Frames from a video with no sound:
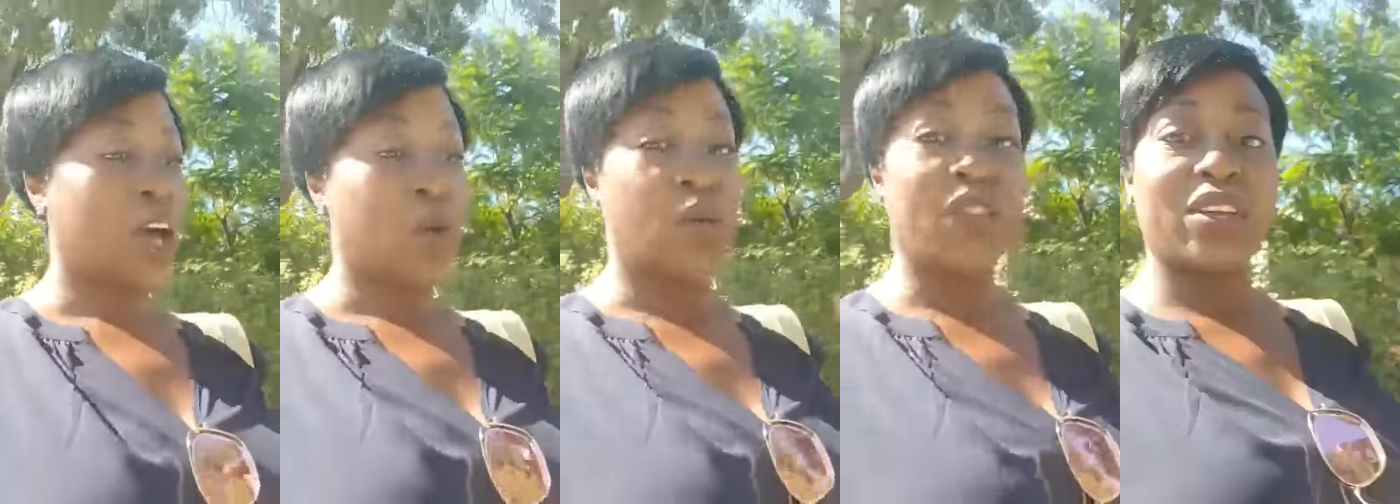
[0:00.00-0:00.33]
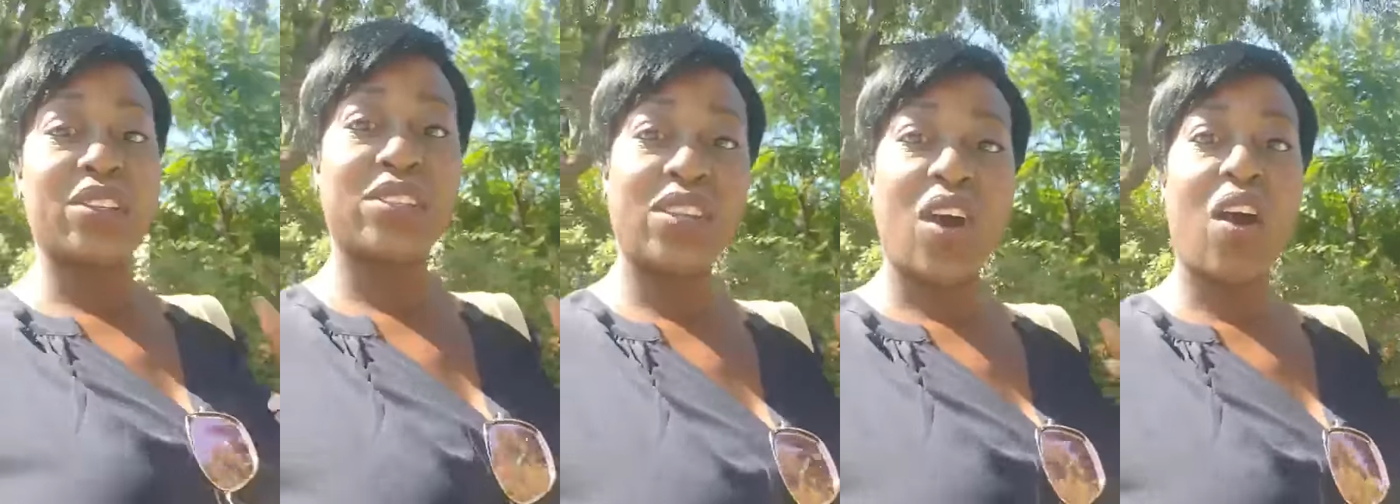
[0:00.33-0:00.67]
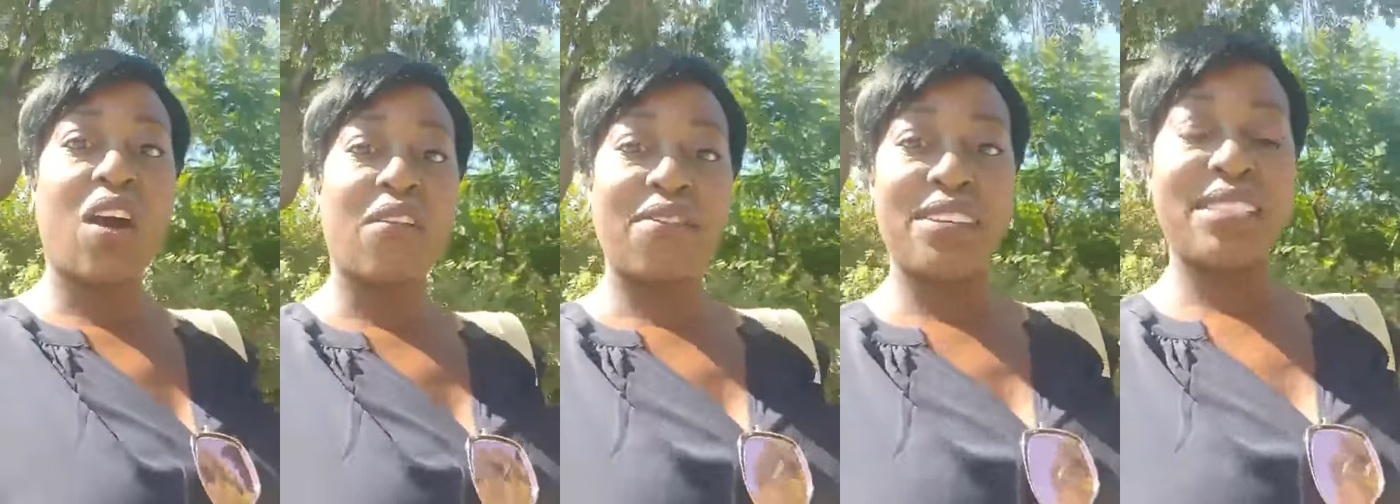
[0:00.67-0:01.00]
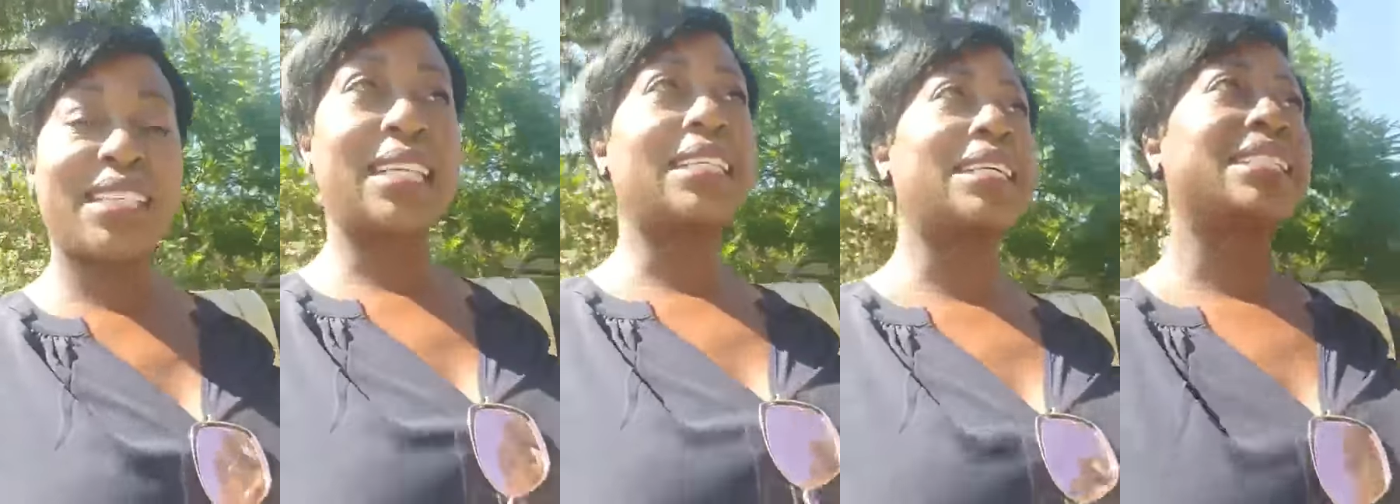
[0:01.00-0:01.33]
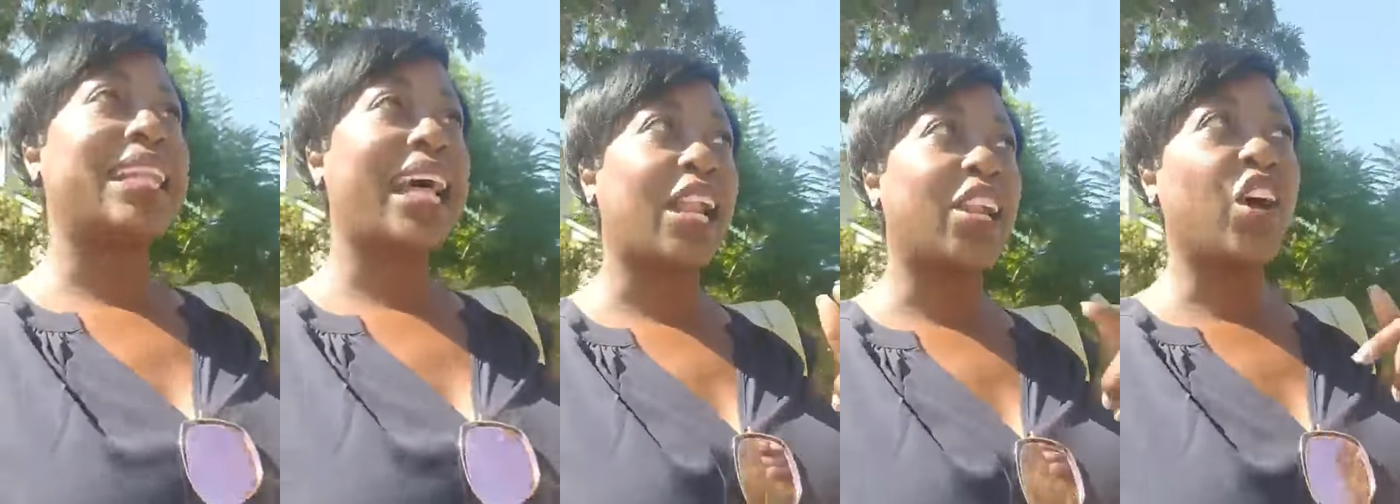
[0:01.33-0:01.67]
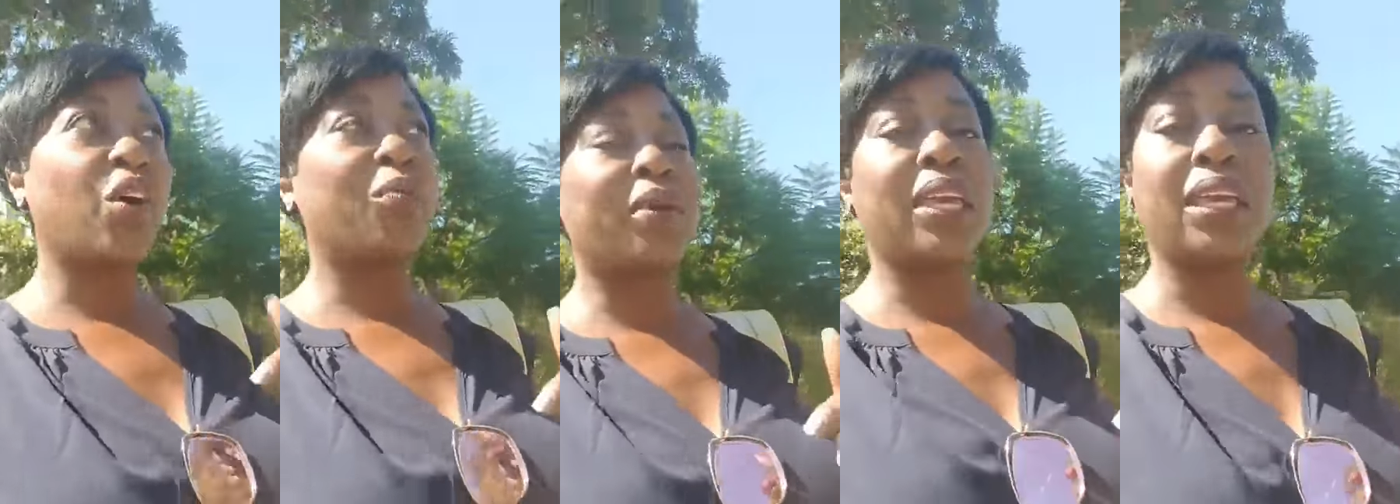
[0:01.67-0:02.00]
when there's an office that does not
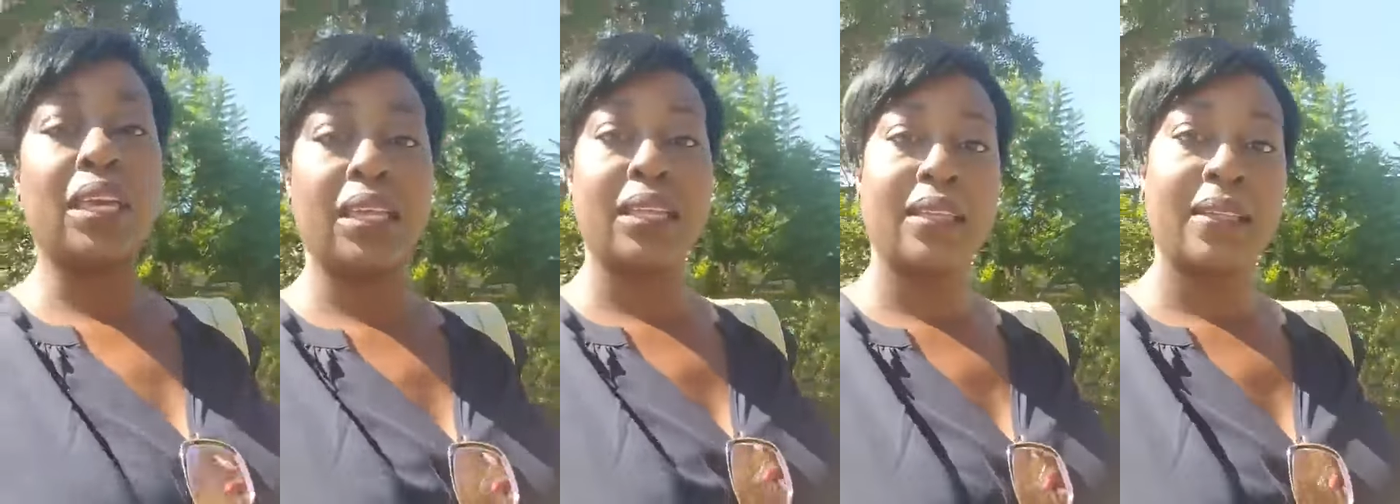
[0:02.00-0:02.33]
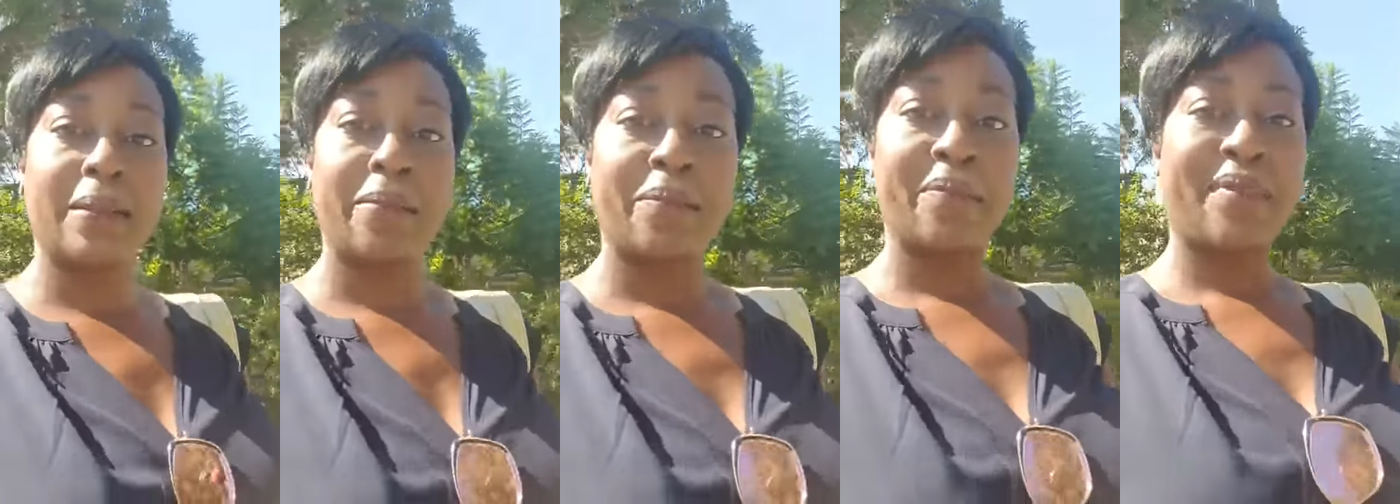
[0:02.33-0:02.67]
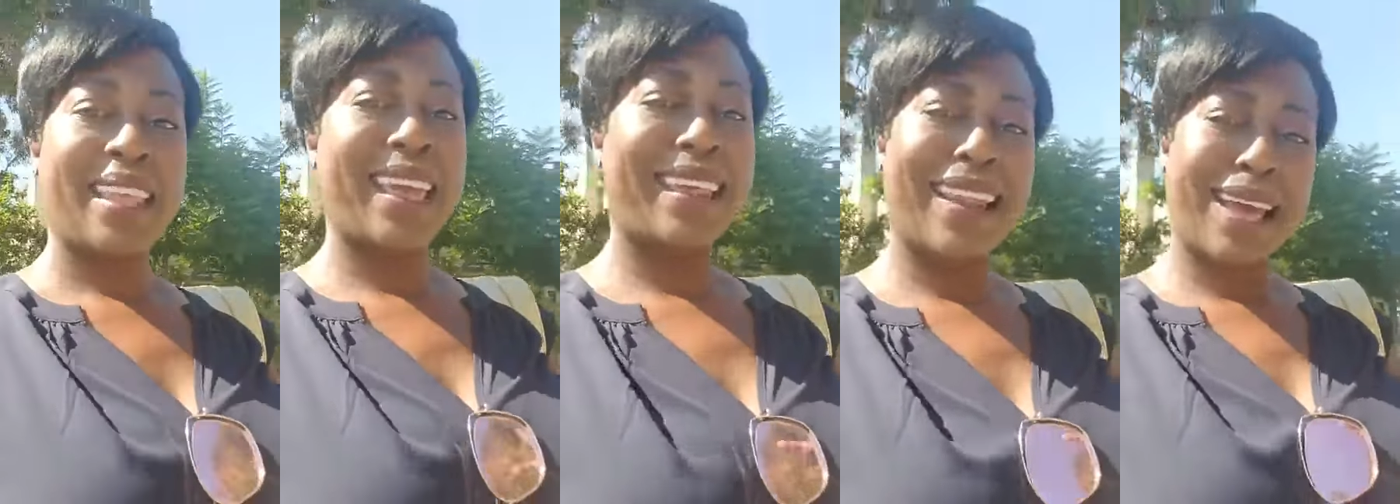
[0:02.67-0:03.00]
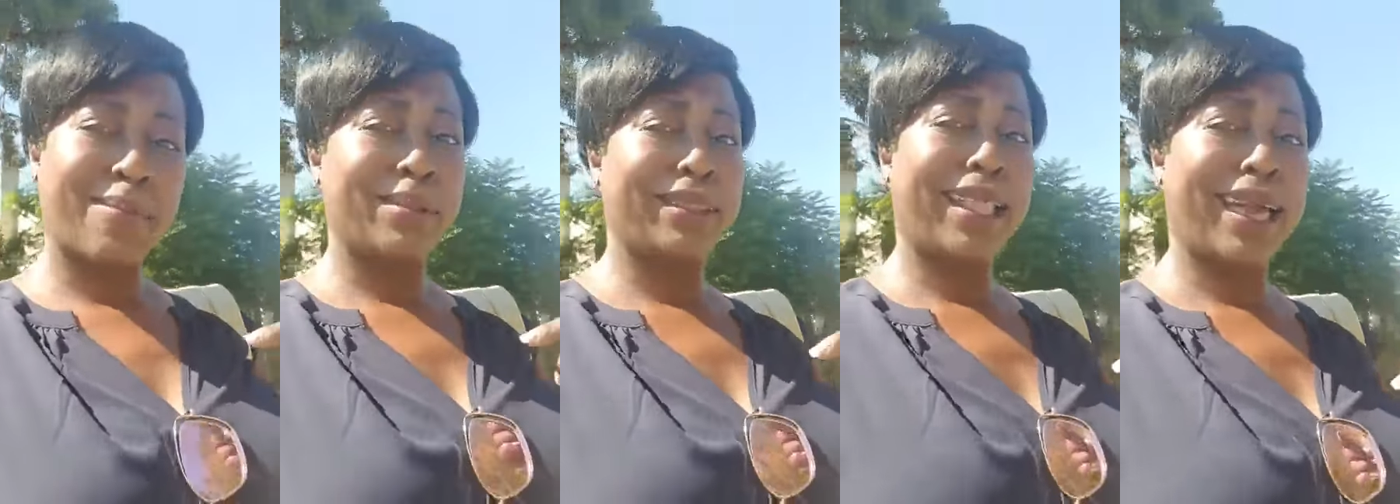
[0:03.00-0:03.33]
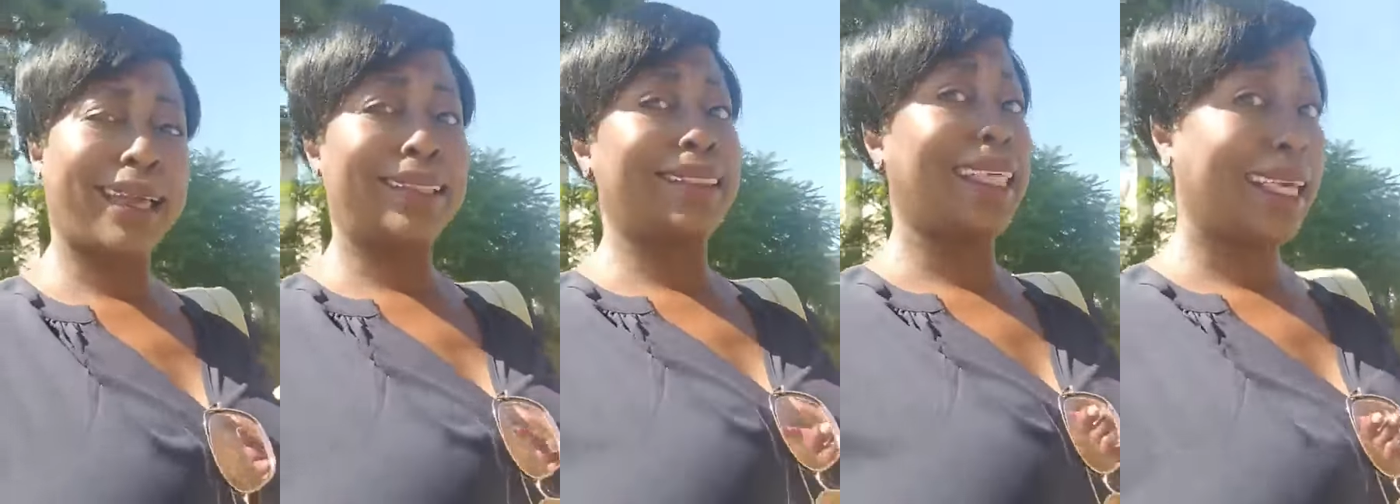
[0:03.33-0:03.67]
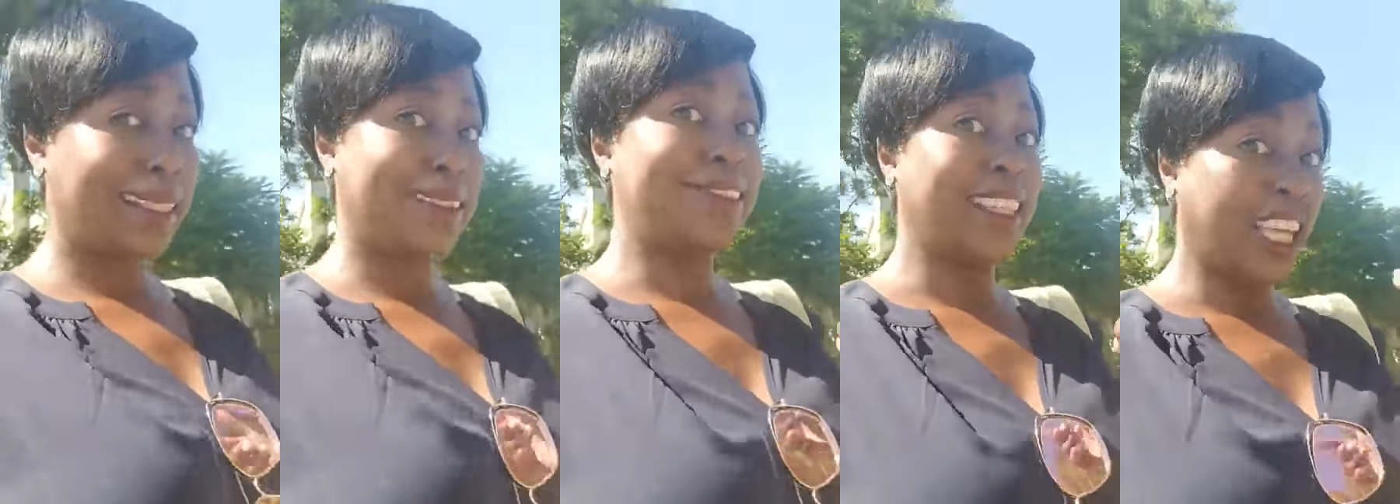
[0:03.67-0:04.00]
know me, and I've been like,
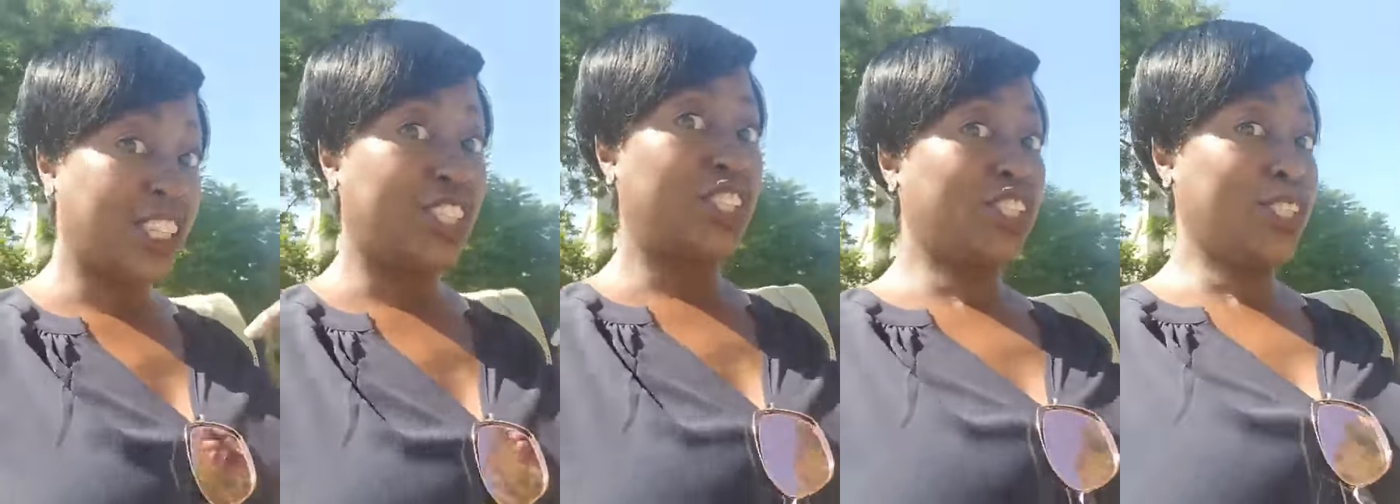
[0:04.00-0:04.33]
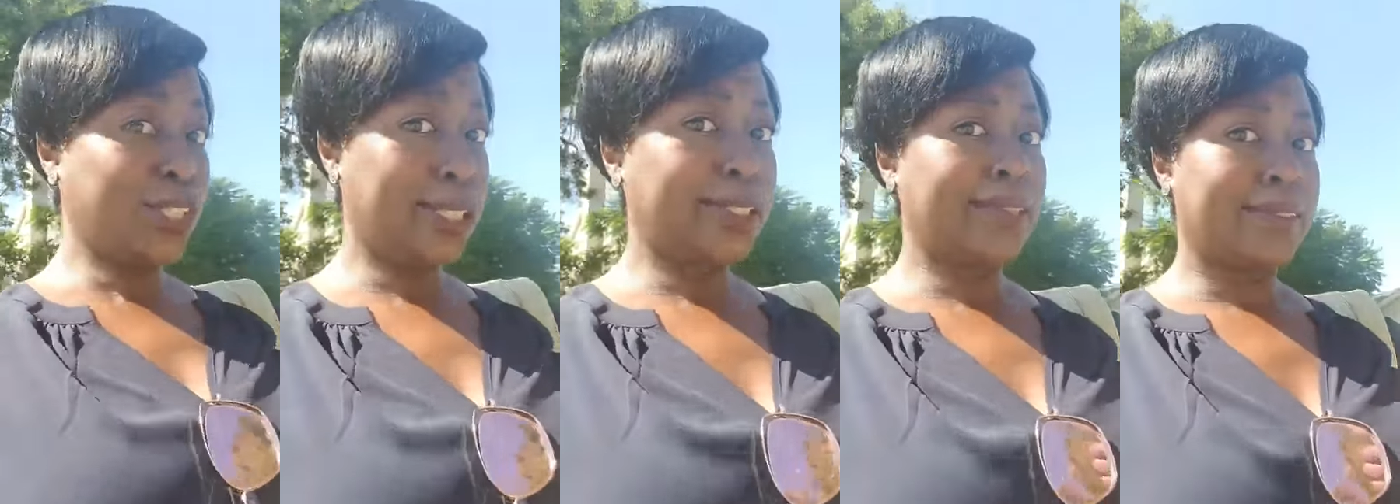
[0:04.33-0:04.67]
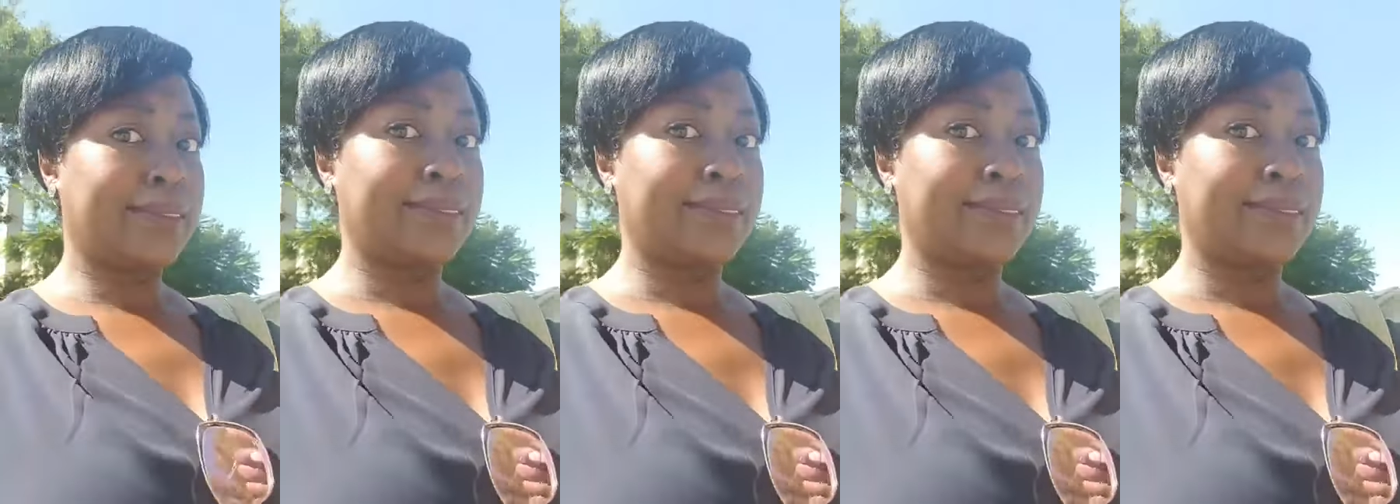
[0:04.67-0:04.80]
they, they should,